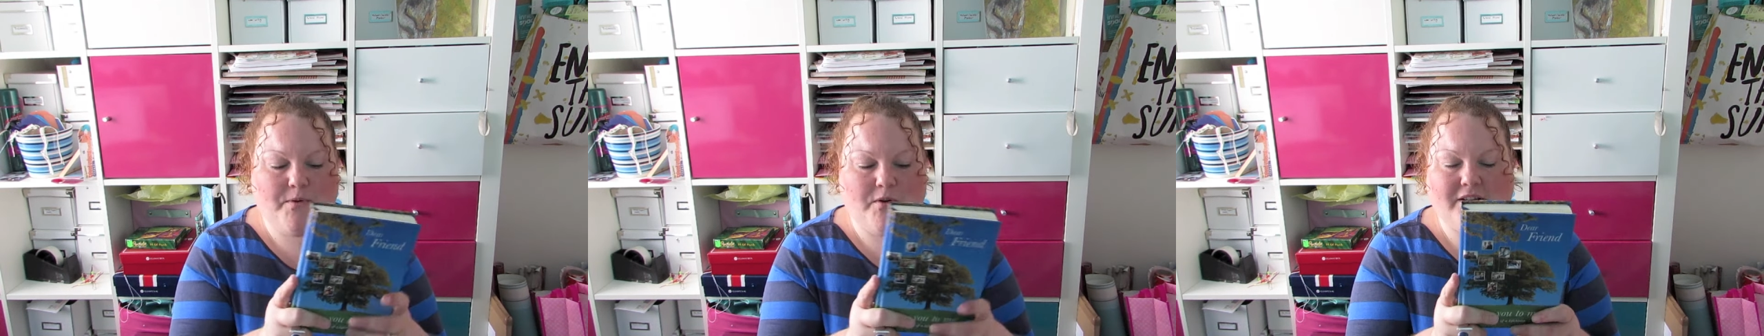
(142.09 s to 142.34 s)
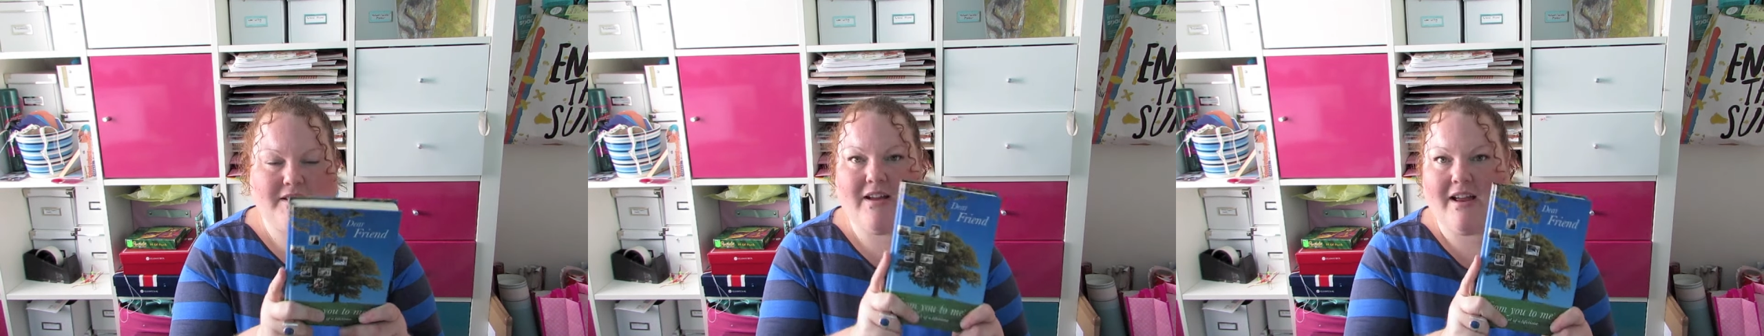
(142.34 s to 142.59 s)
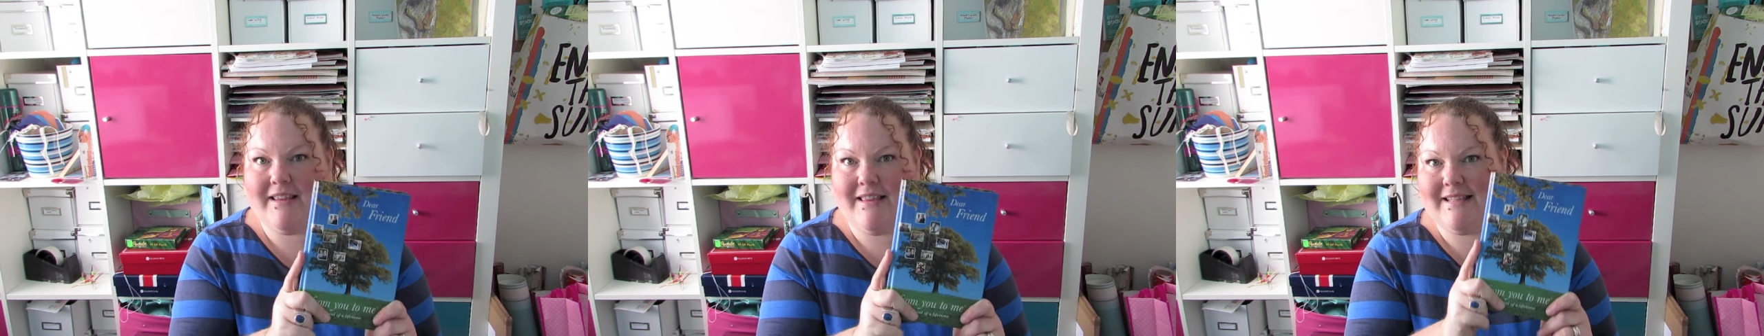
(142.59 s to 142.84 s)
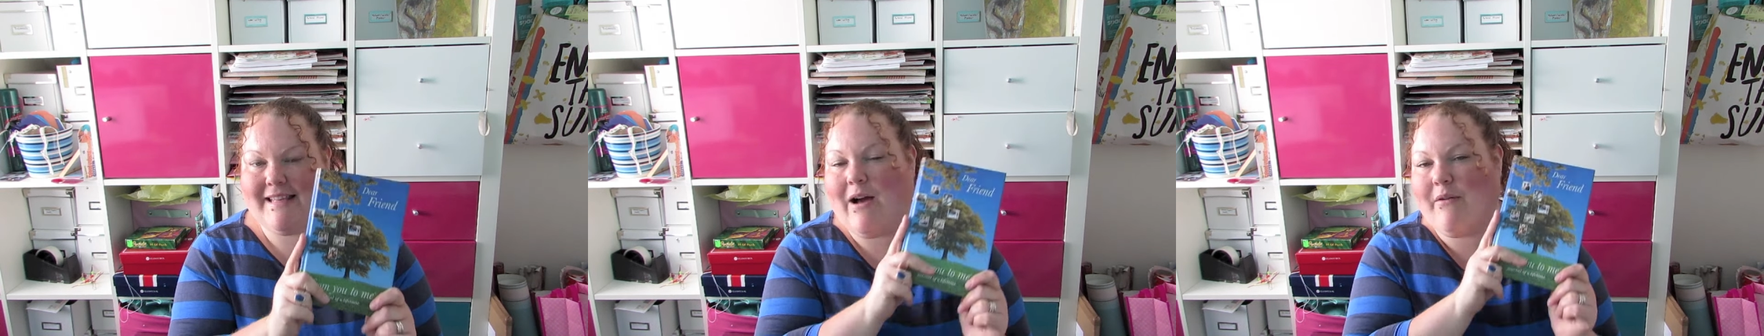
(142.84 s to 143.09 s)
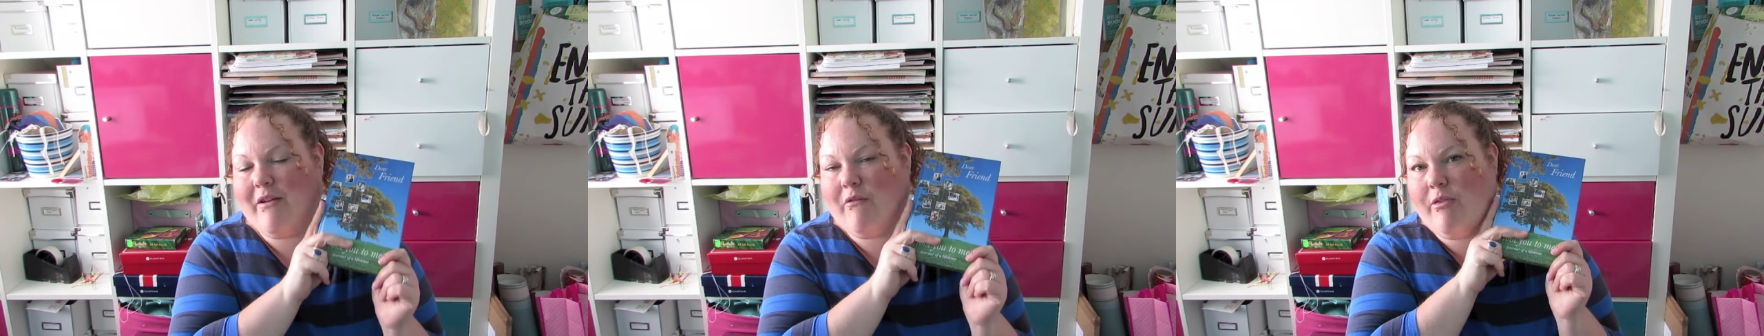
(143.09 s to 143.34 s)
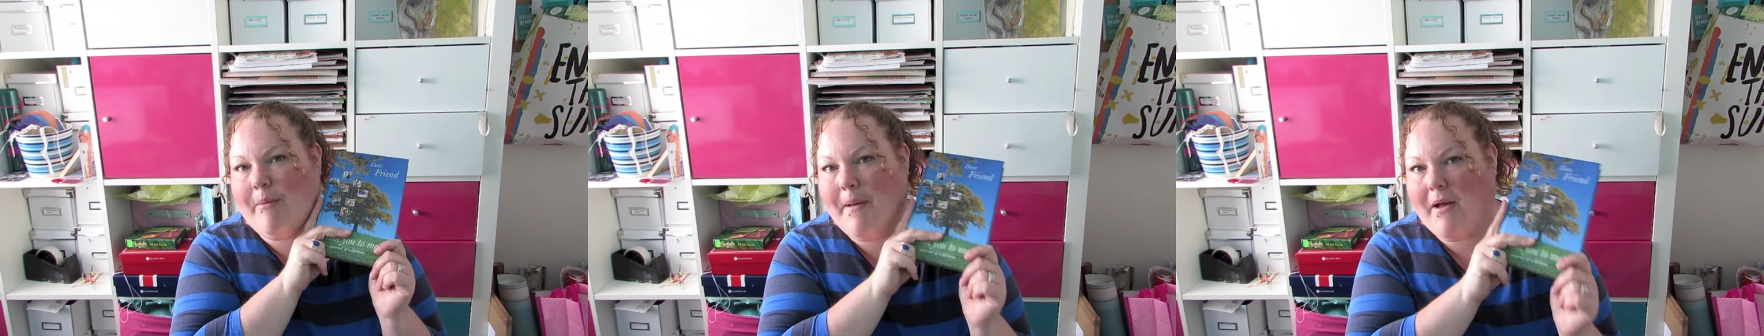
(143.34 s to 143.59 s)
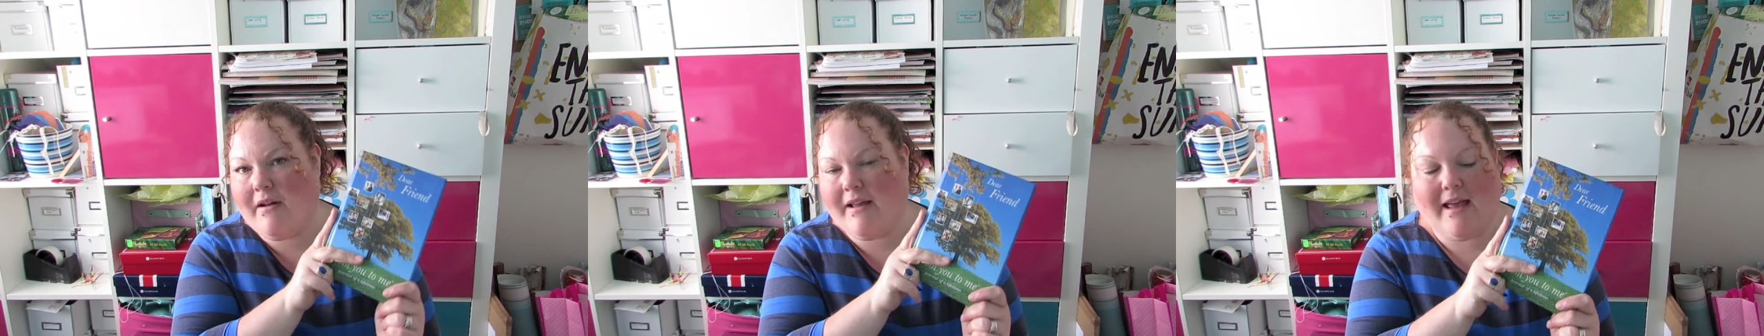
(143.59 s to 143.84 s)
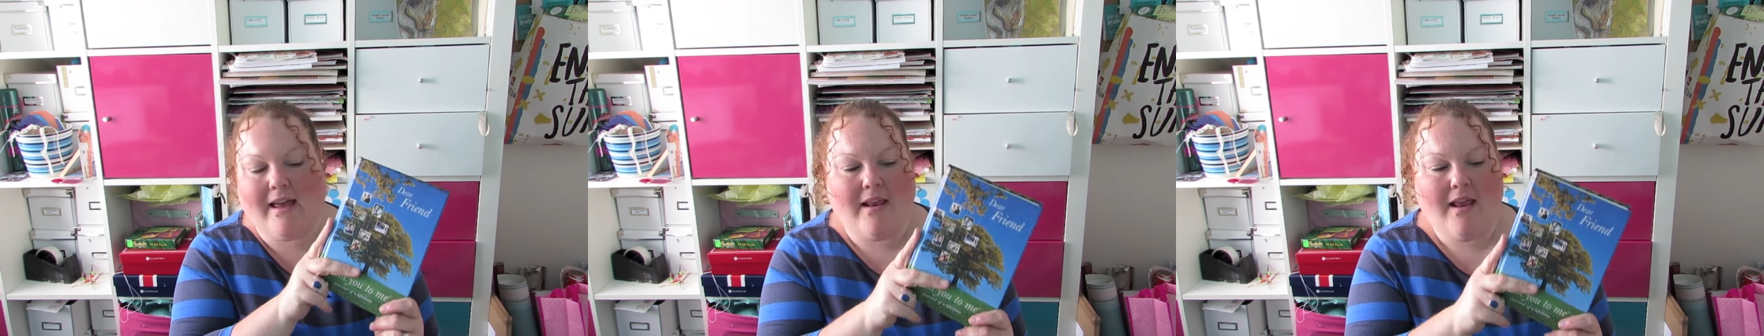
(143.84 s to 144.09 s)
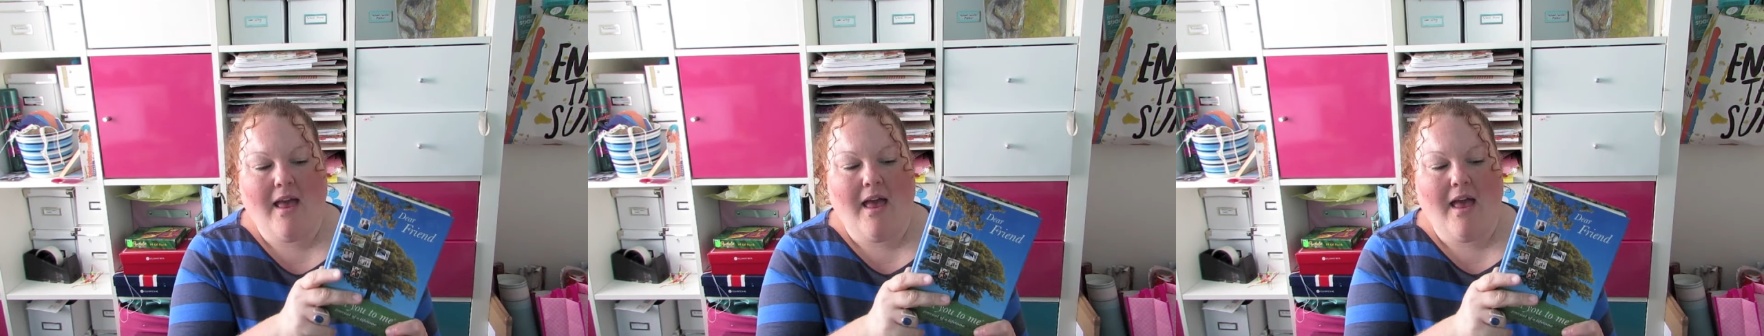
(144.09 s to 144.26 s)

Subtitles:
books like this out there on the market,